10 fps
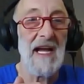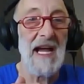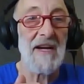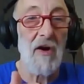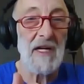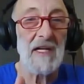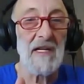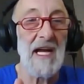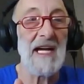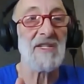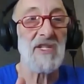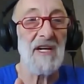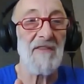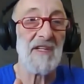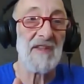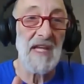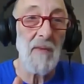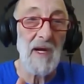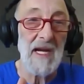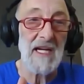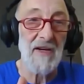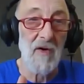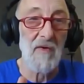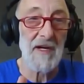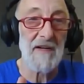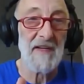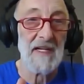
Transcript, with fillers: Antarctica has stuff that they want to get hold of.